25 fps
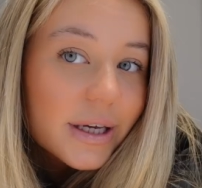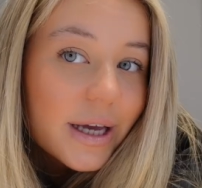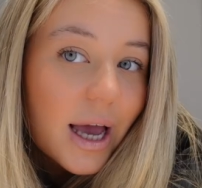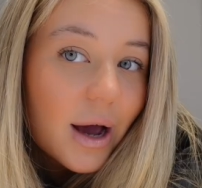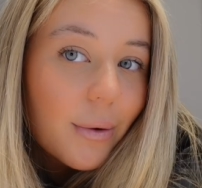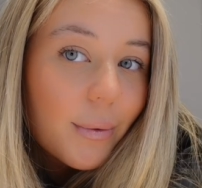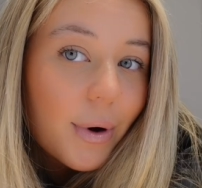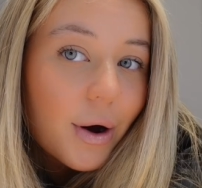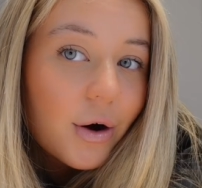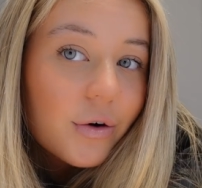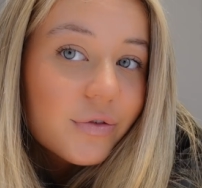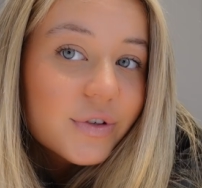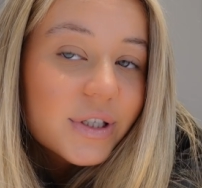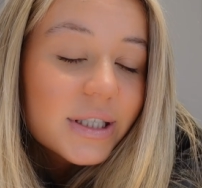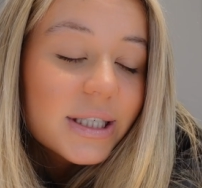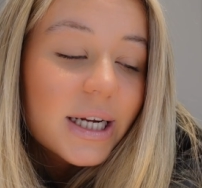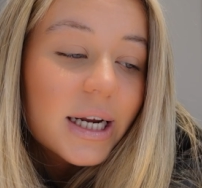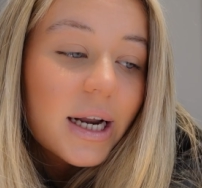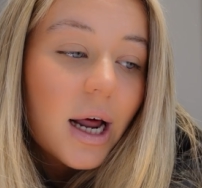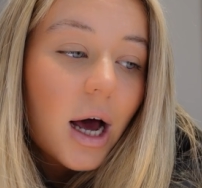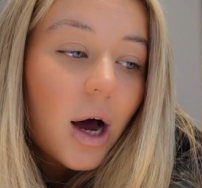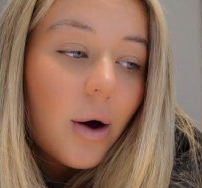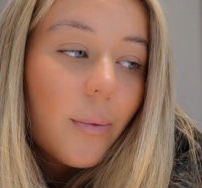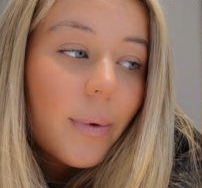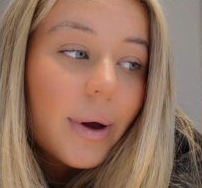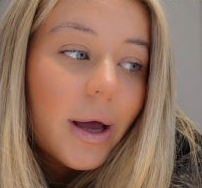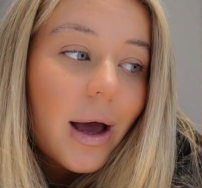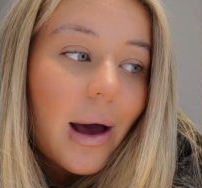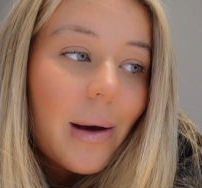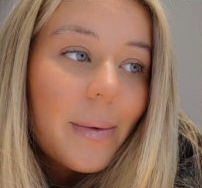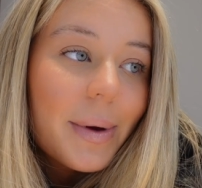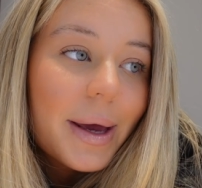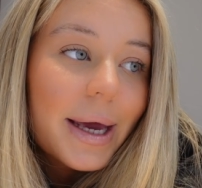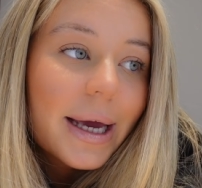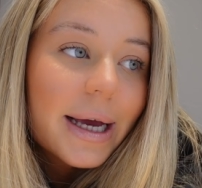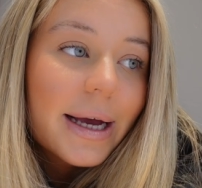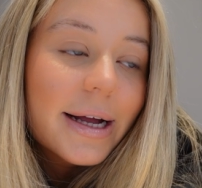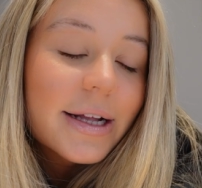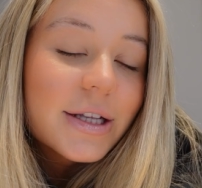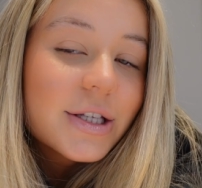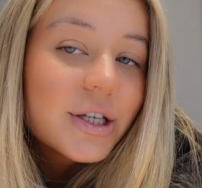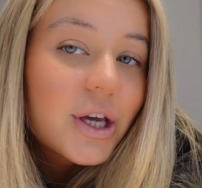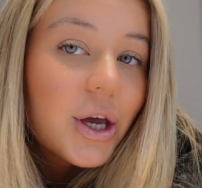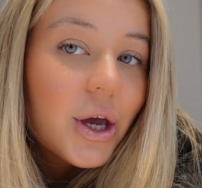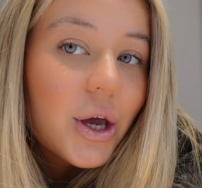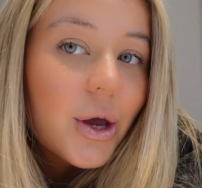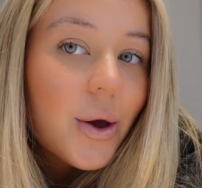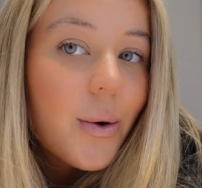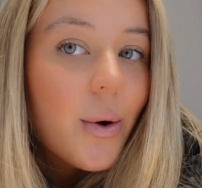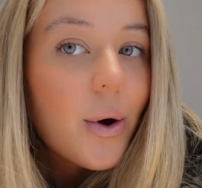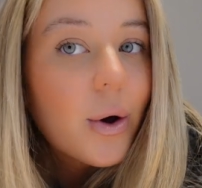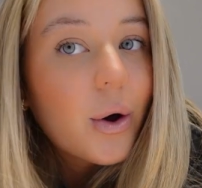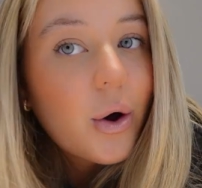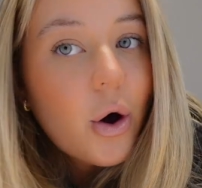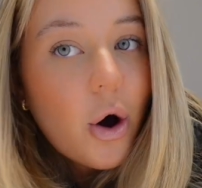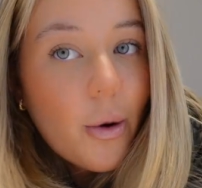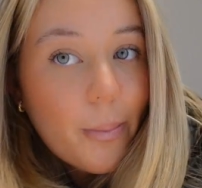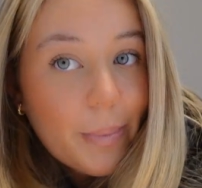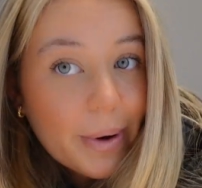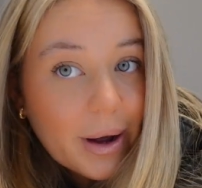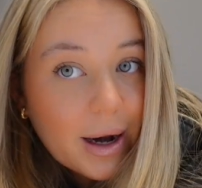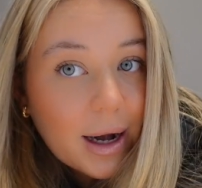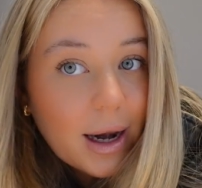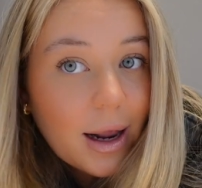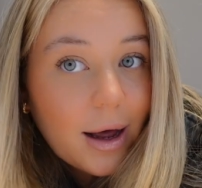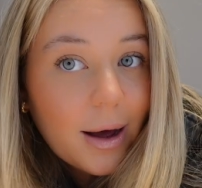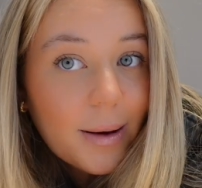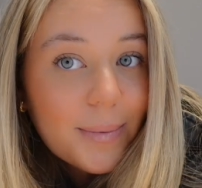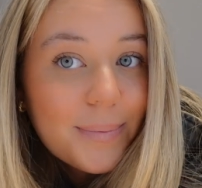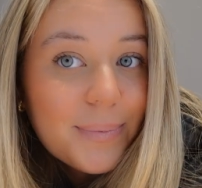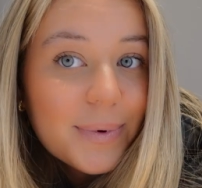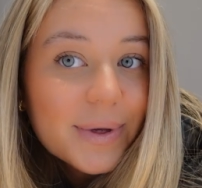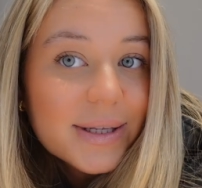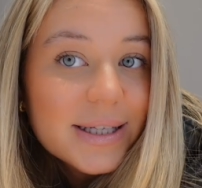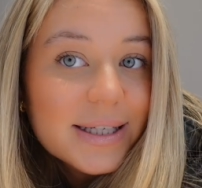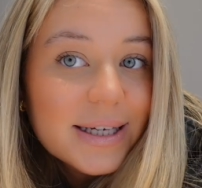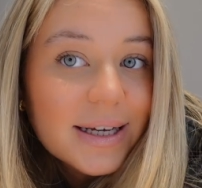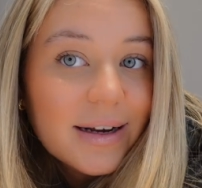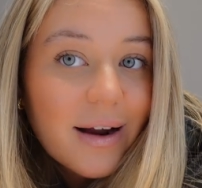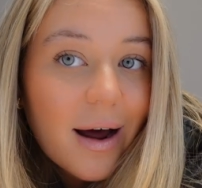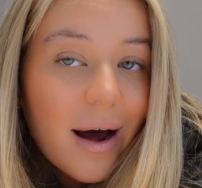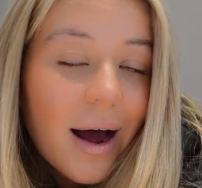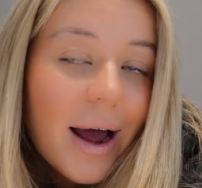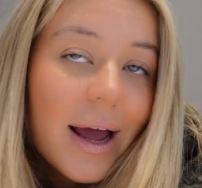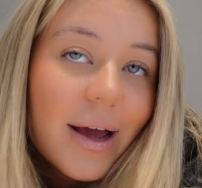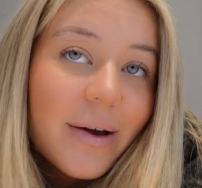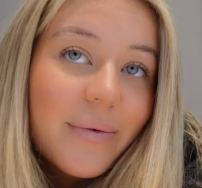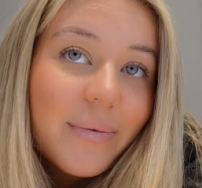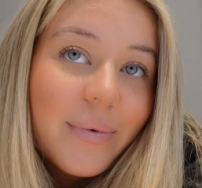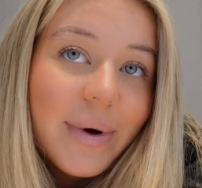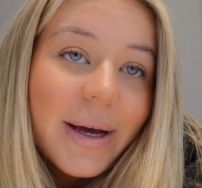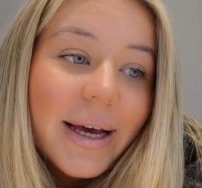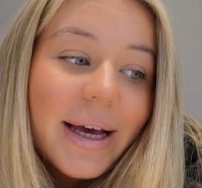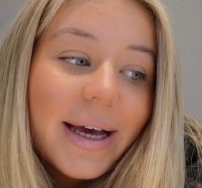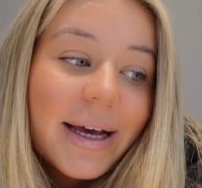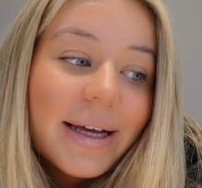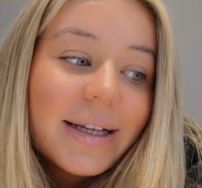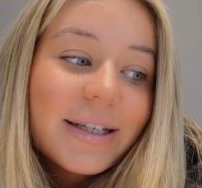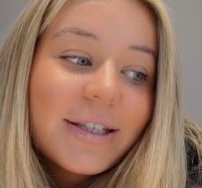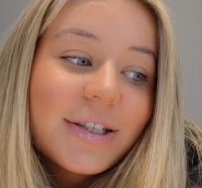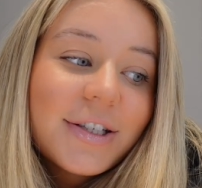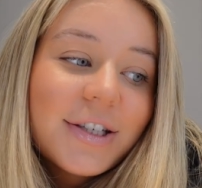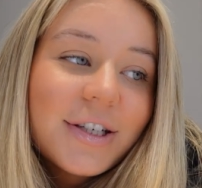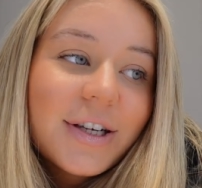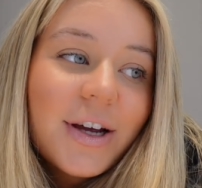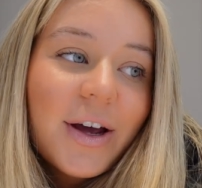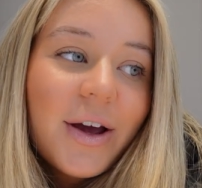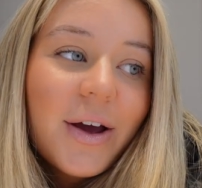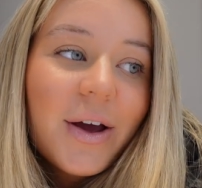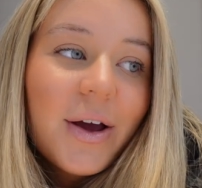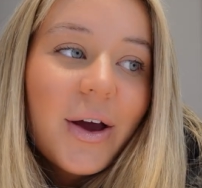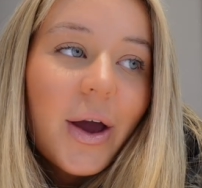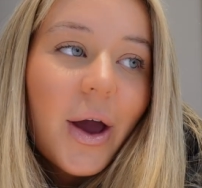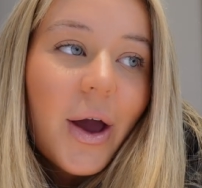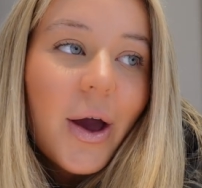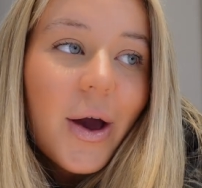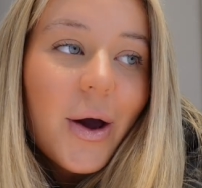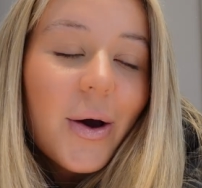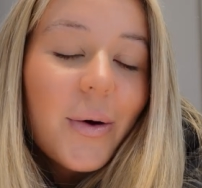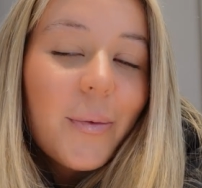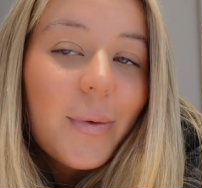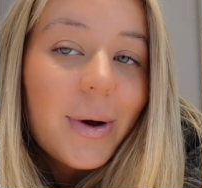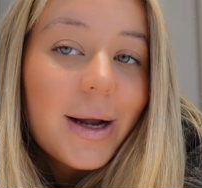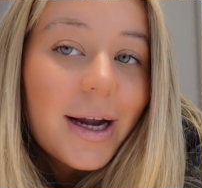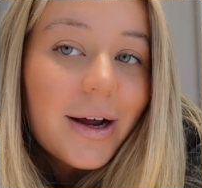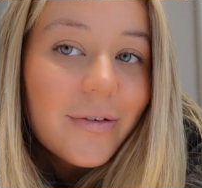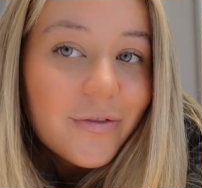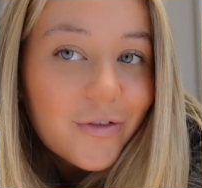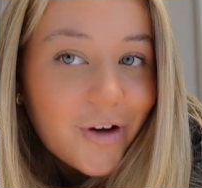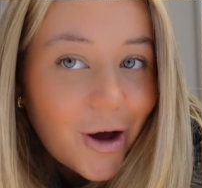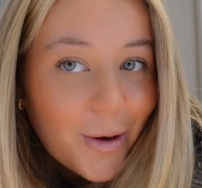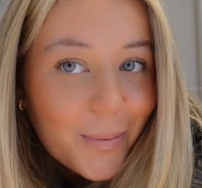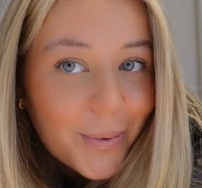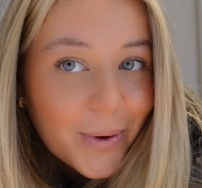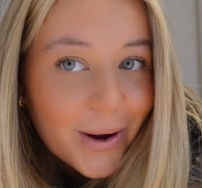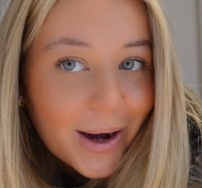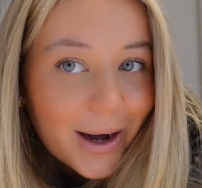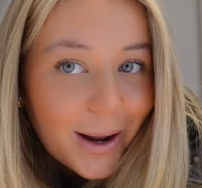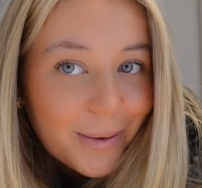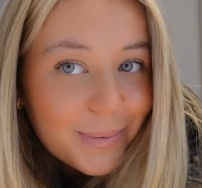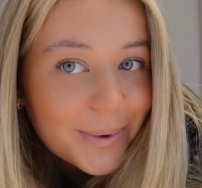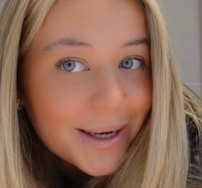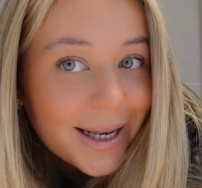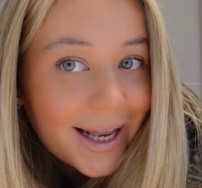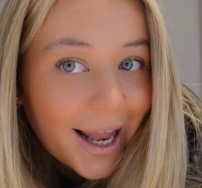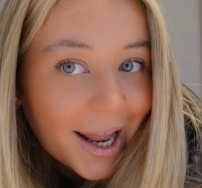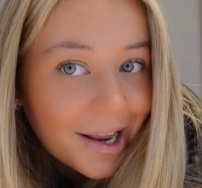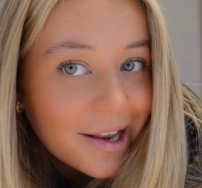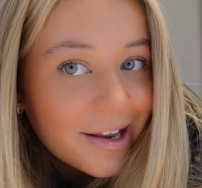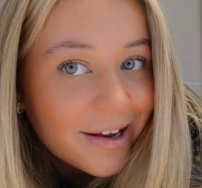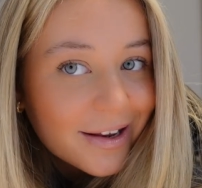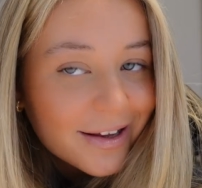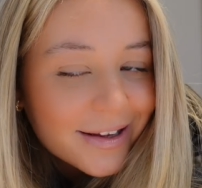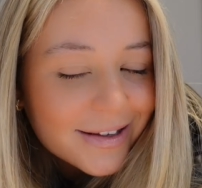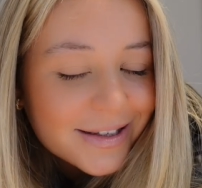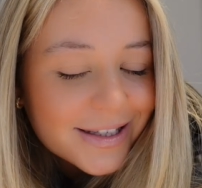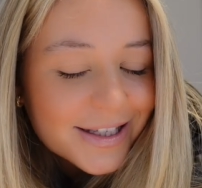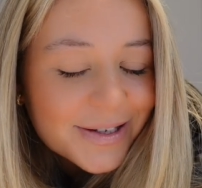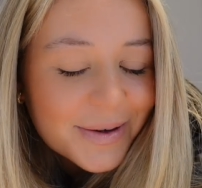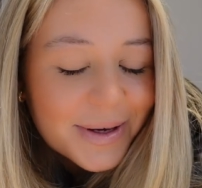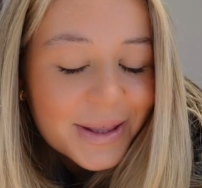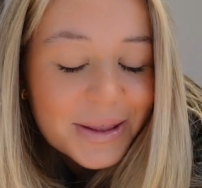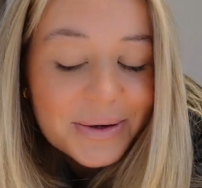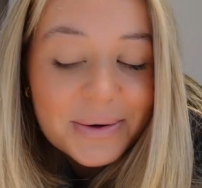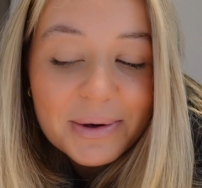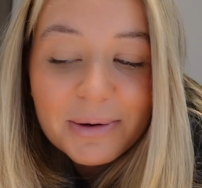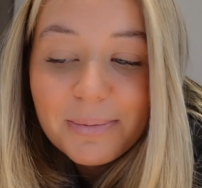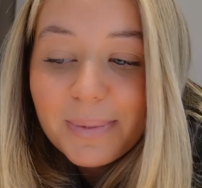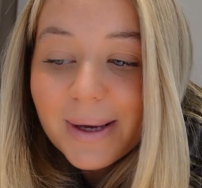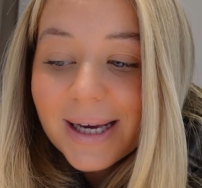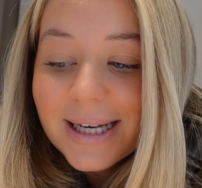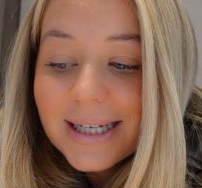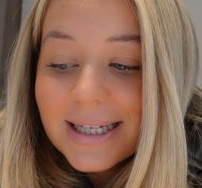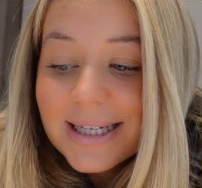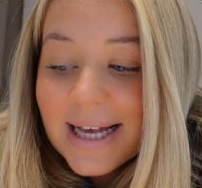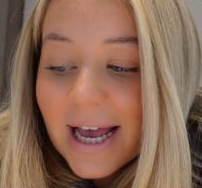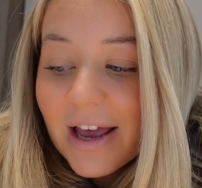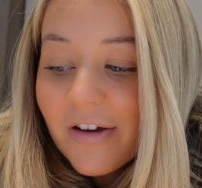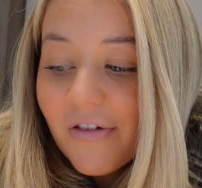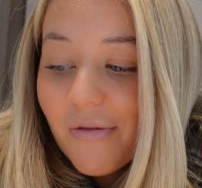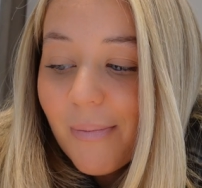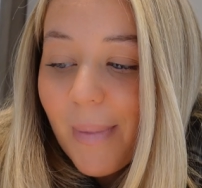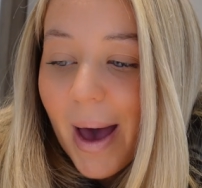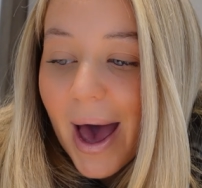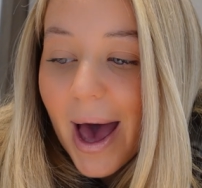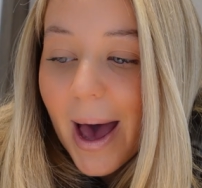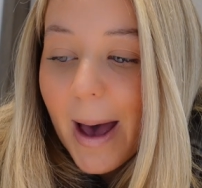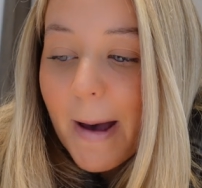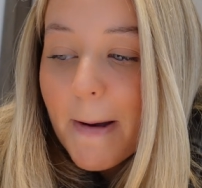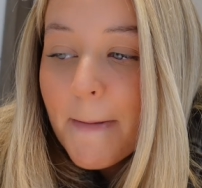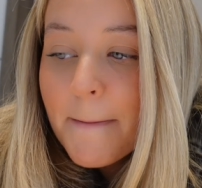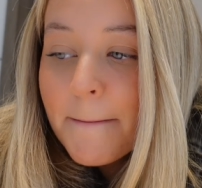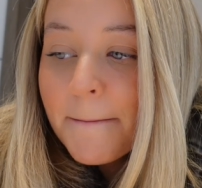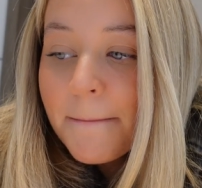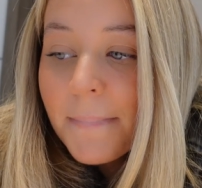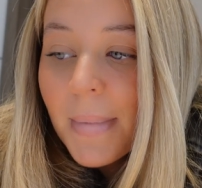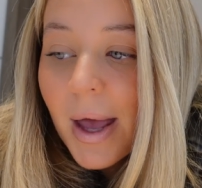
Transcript: yeah, we're off to dinner. We're going to Copper Club tonight, which we love Copper Club in London, so we thought it'd be a safe bet.